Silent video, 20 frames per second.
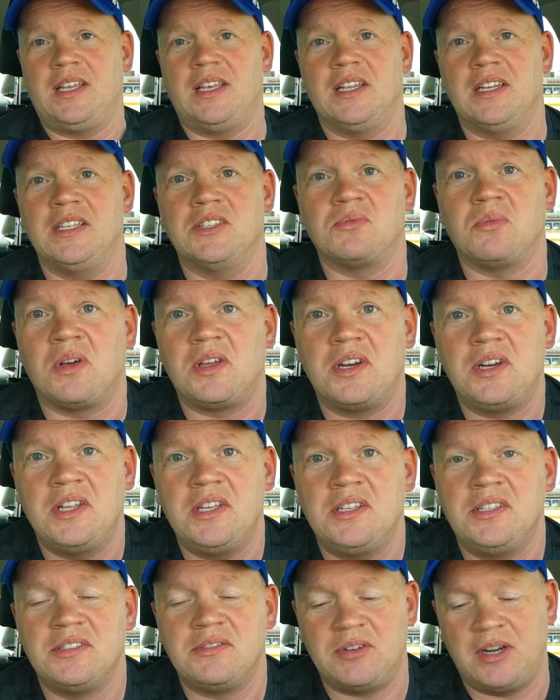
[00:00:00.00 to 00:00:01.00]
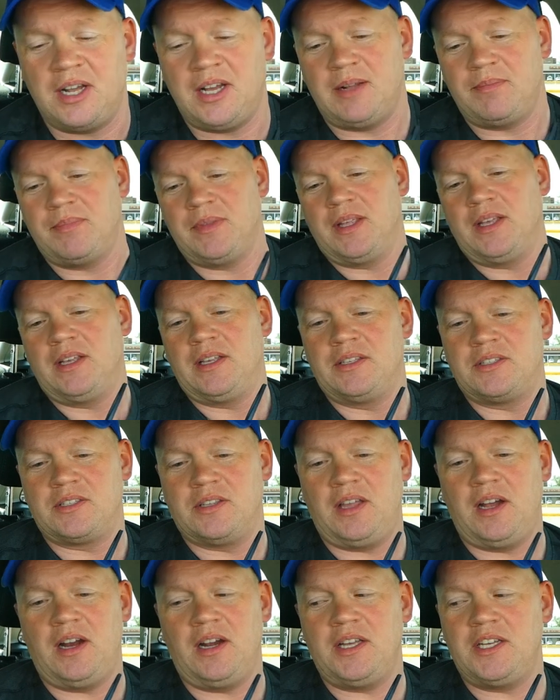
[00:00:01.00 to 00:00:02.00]
it is what it is, right?
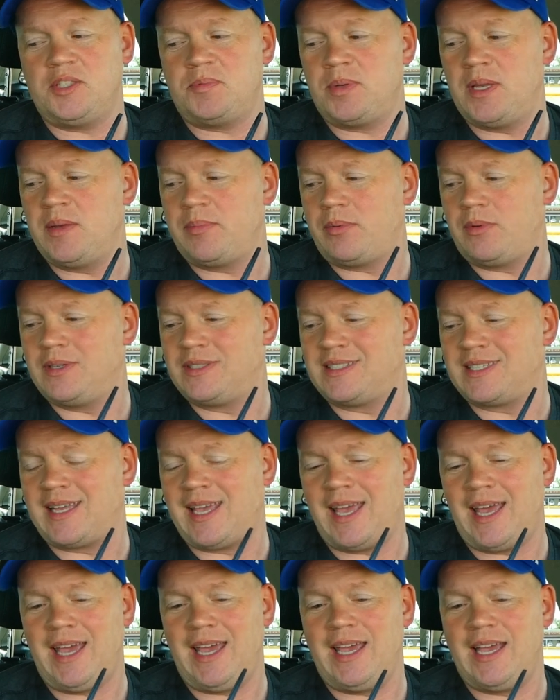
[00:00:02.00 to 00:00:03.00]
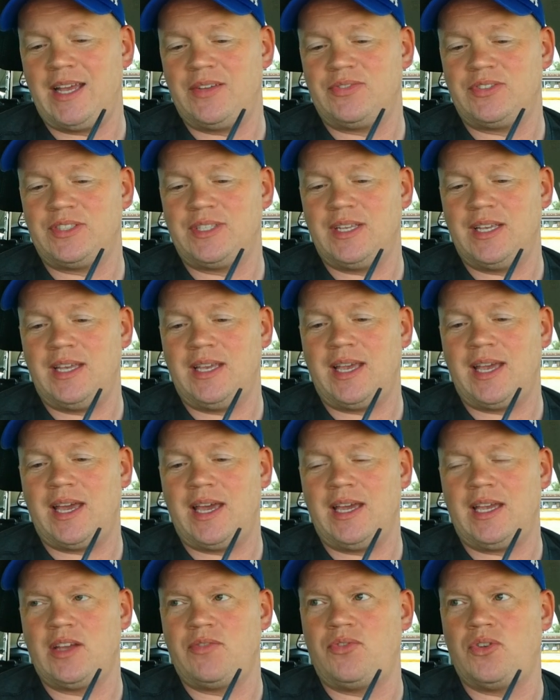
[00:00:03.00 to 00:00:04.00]
So there it is, people. It's the KFC
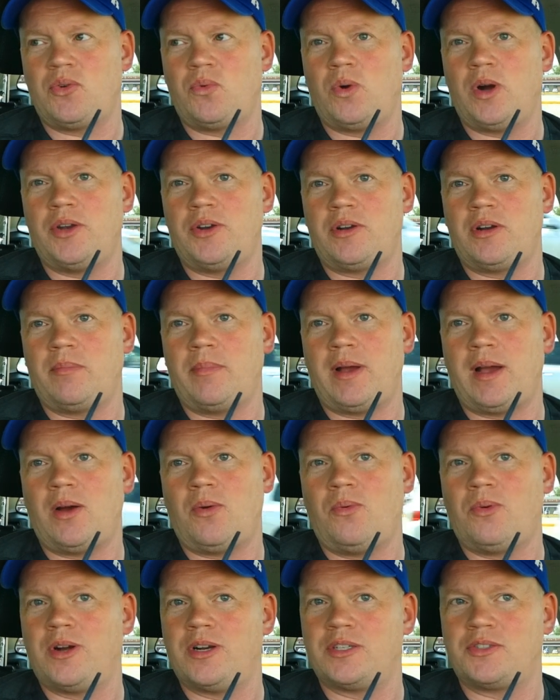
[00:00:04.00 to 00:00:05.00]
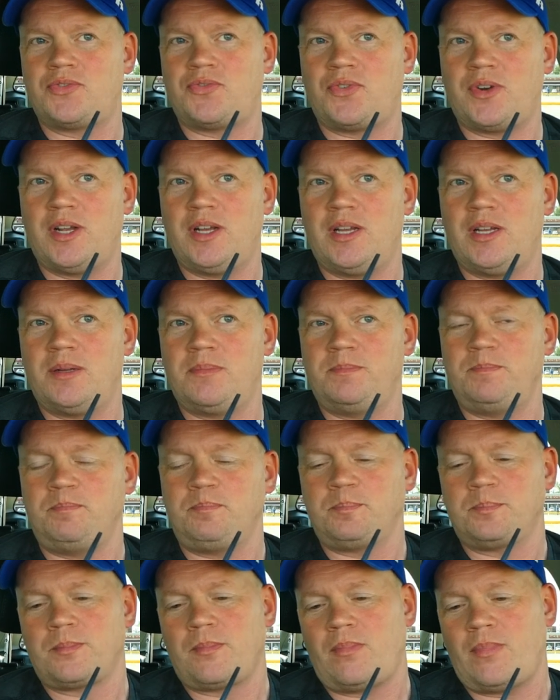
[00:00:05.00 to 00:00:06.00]
cake. If you're wondering about where it's from,
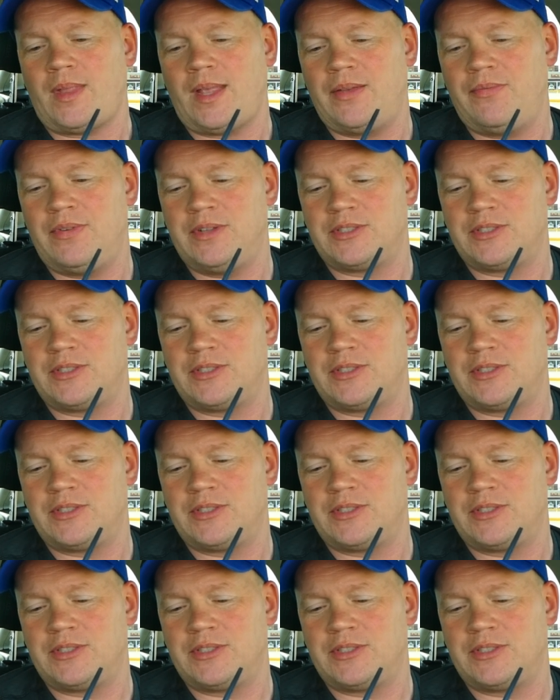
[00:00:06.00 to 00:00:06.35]
if